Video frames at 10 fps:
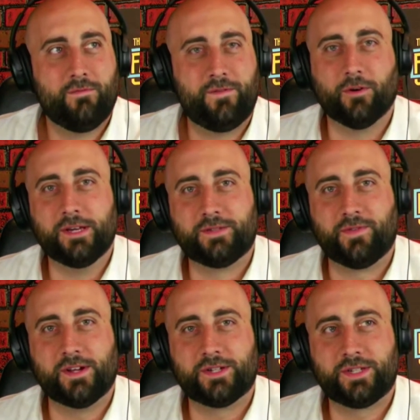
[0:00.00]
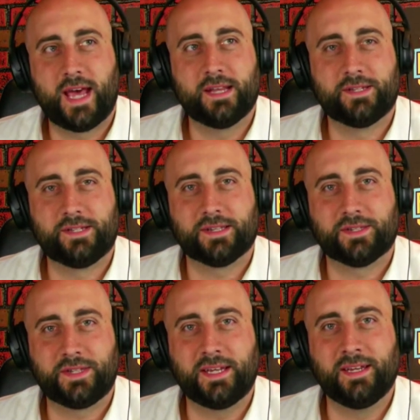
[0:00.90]
Phillies finished
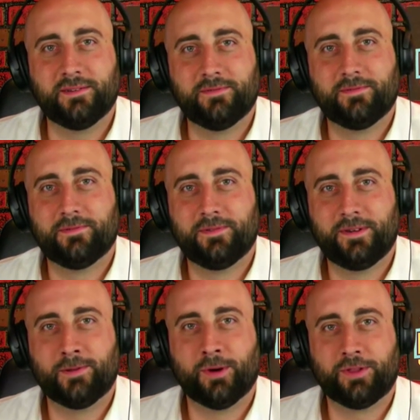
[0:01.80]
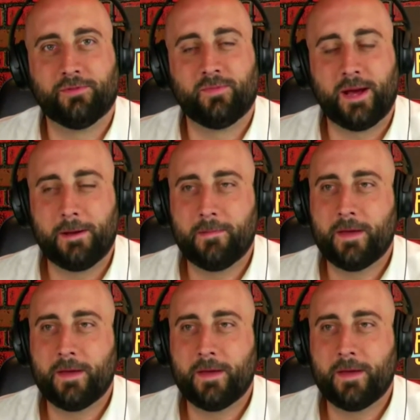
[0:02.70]
10-16 in the month of May.